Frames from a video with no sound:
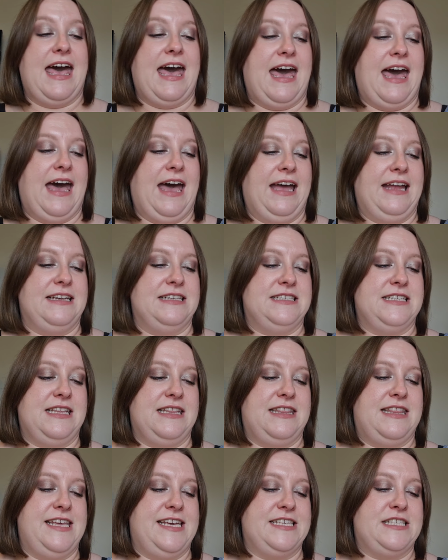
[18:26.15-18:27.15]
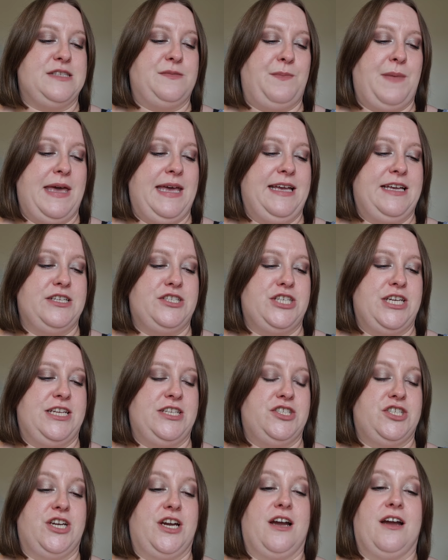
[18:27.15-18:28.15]
and this pink
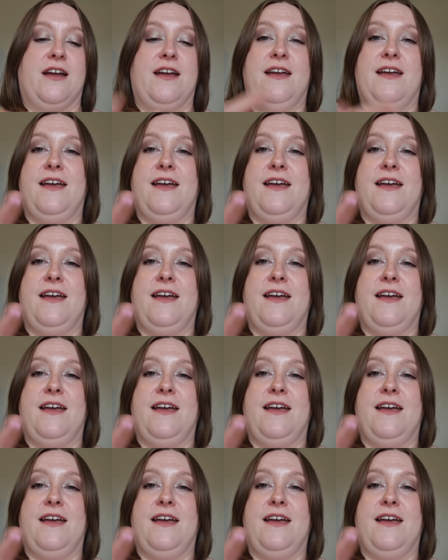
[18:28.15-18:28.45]
ginger